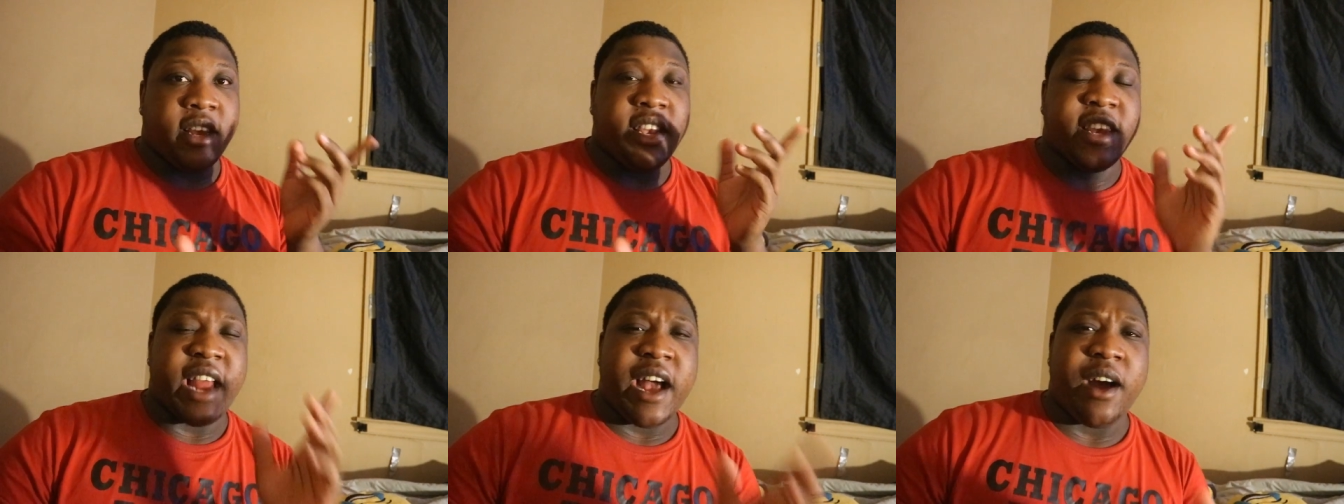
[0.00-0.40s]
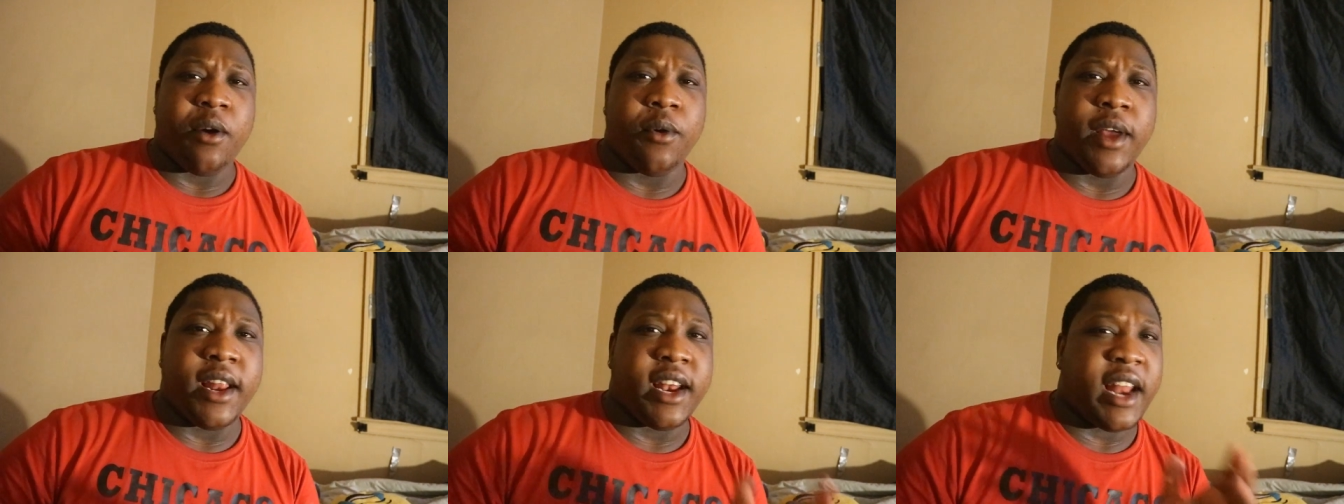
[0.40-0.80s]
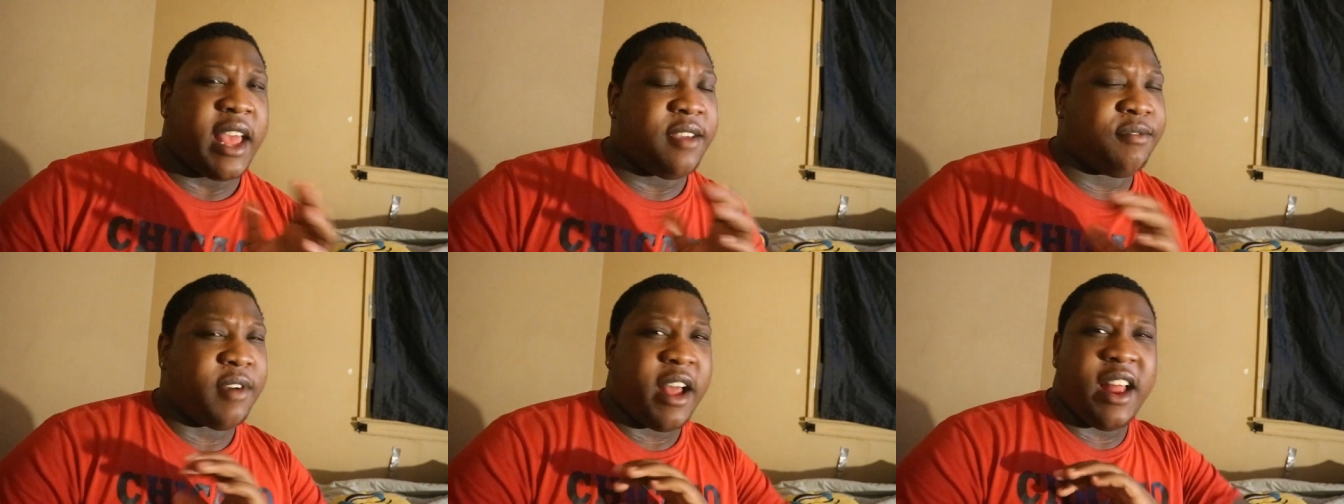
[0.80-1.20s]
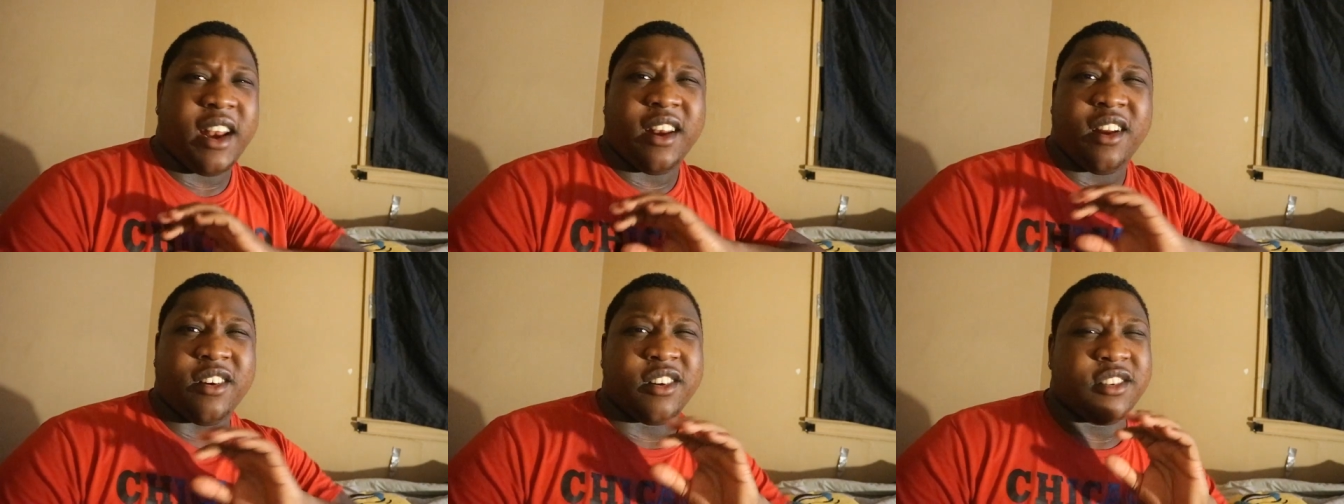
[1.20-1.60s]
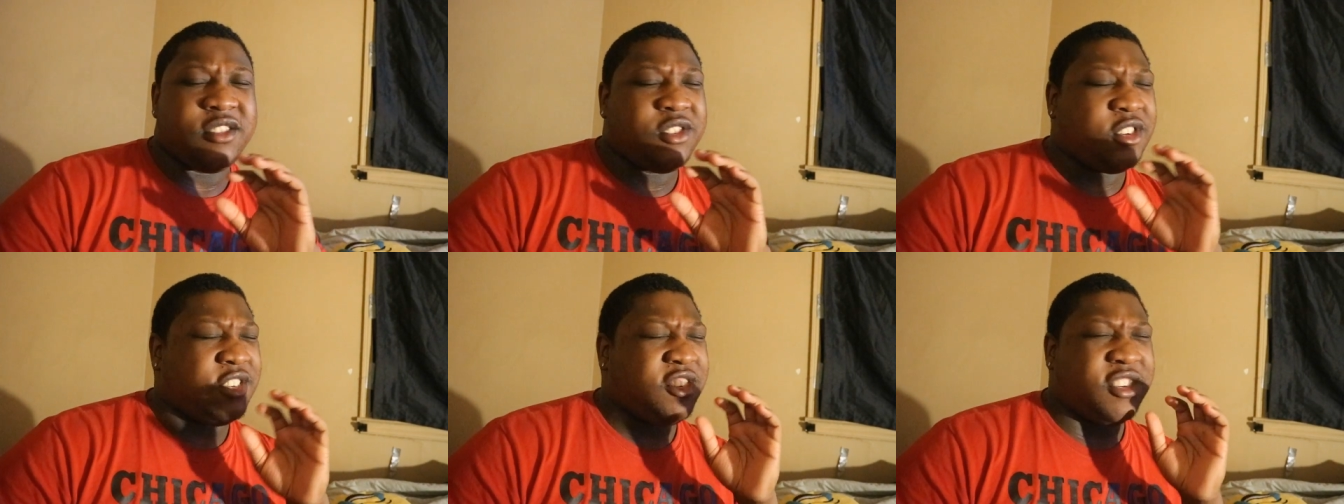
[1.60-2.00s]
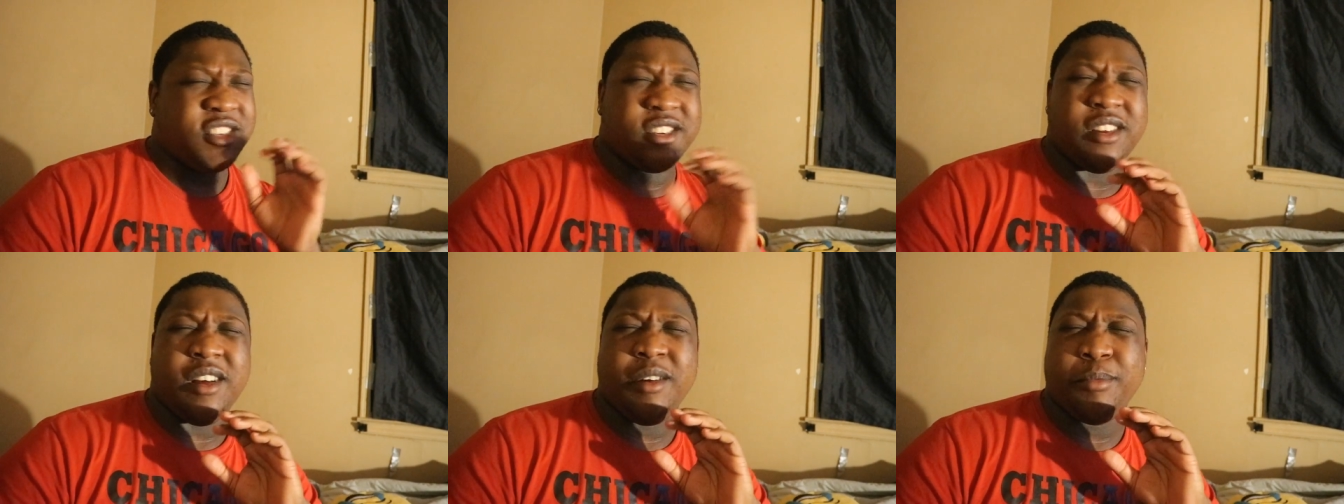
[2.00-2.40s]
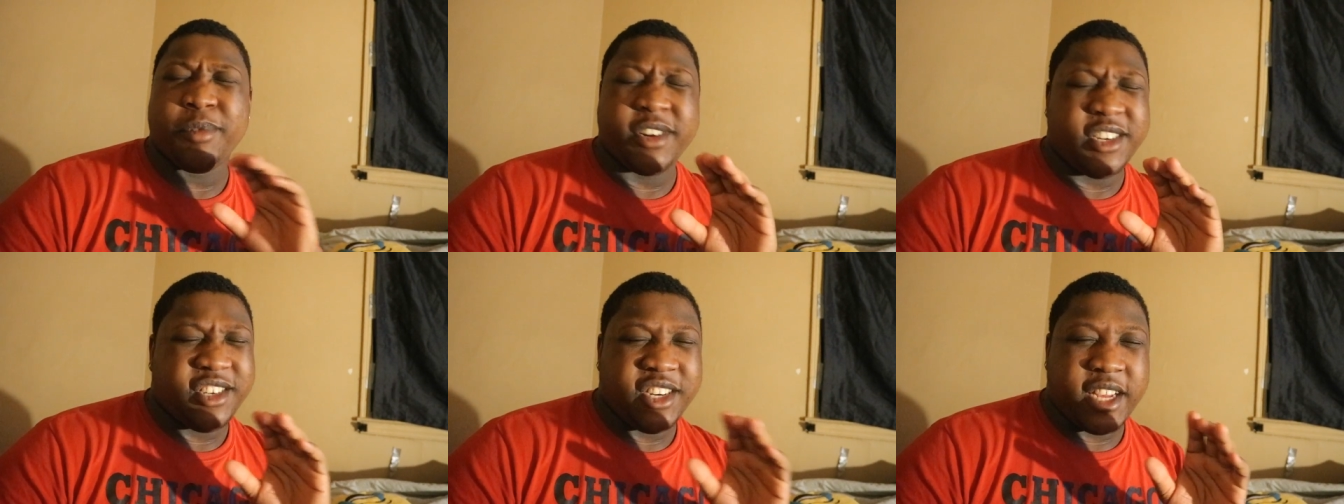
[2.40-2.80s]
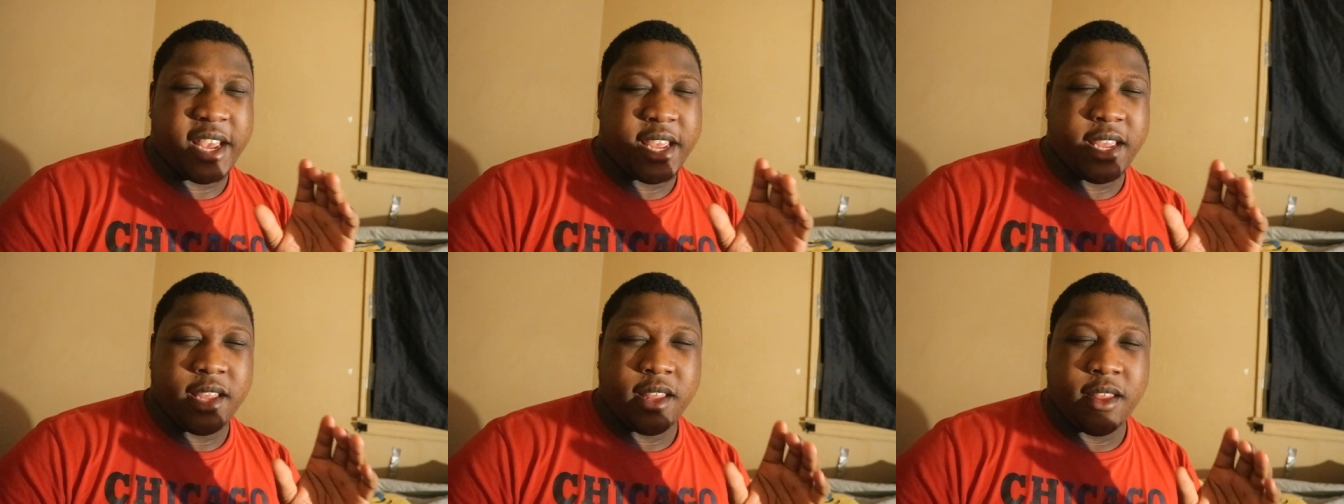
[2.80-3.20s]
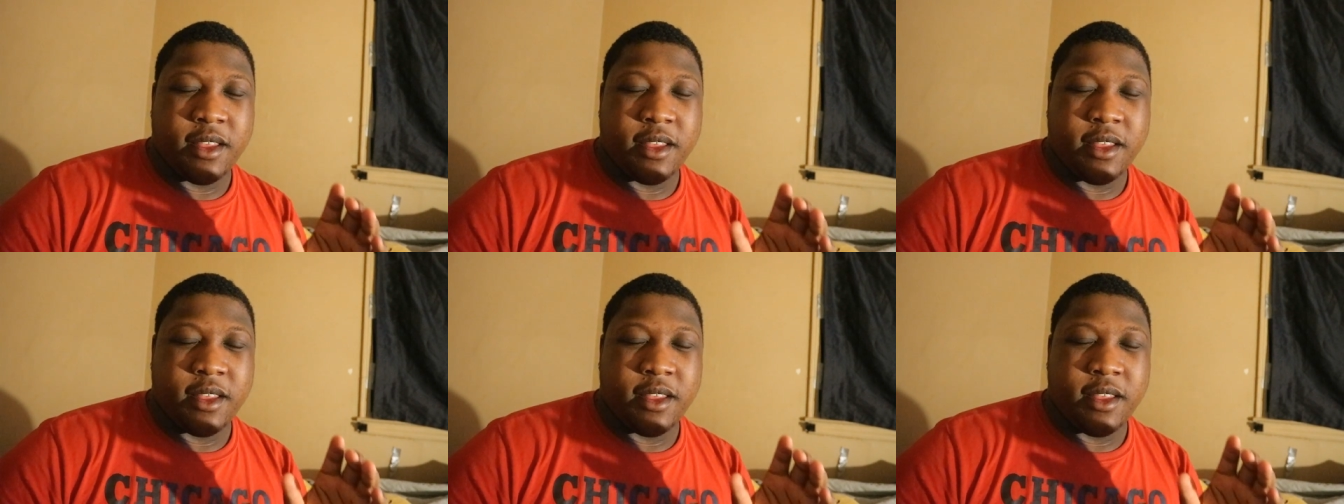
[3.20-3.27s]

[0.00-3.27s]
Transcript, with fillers: now in life I learned to just appreciate.